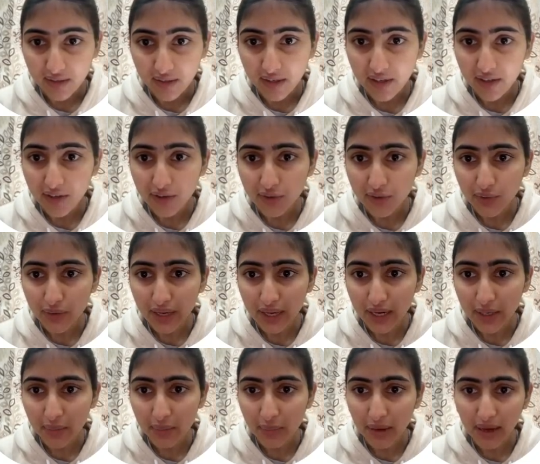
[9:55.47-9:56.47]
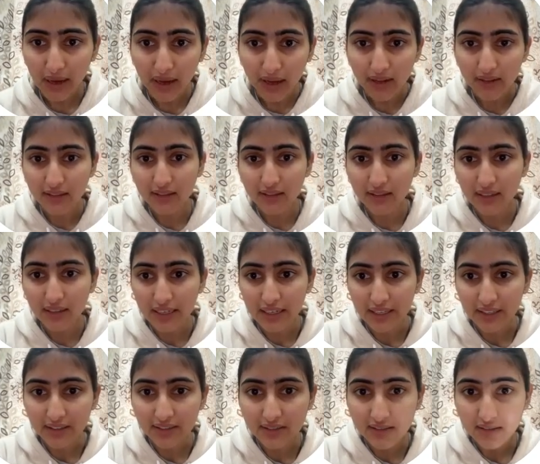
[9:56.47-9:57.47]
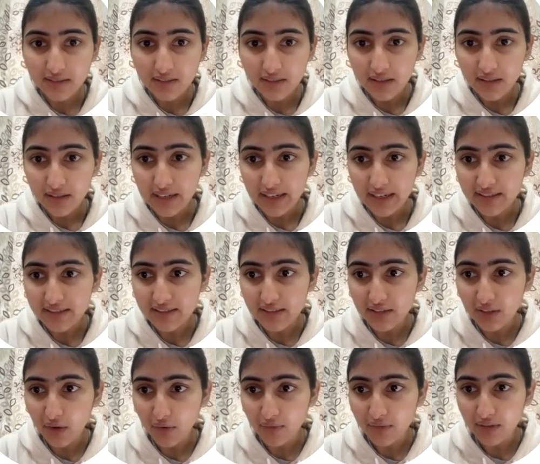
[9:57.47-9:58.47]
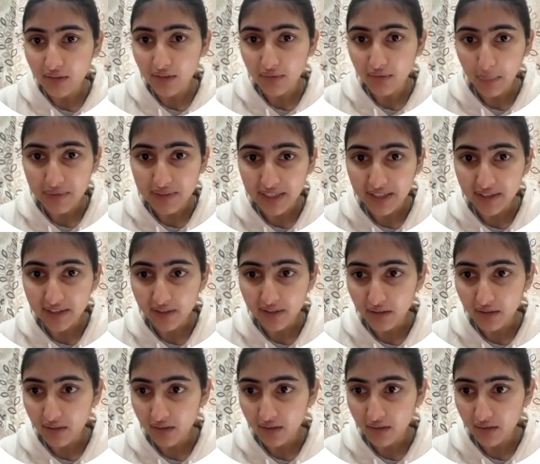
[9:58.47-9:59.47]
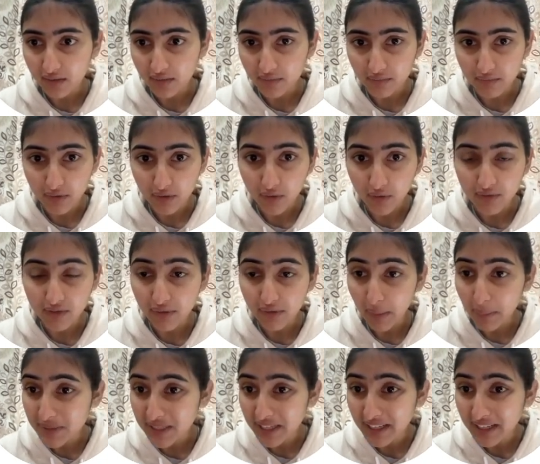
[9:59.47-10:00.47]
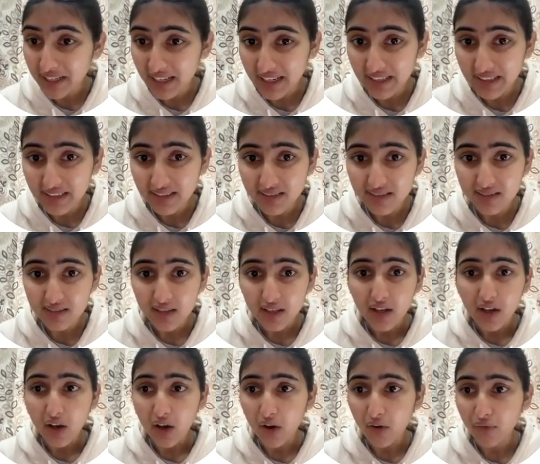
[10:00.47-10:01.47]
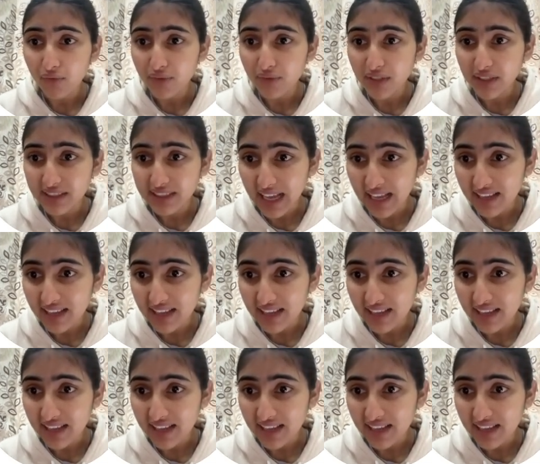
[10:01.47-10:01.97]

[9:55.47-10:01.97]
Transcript: here you can mark the links, let's say of the website of the website links, of the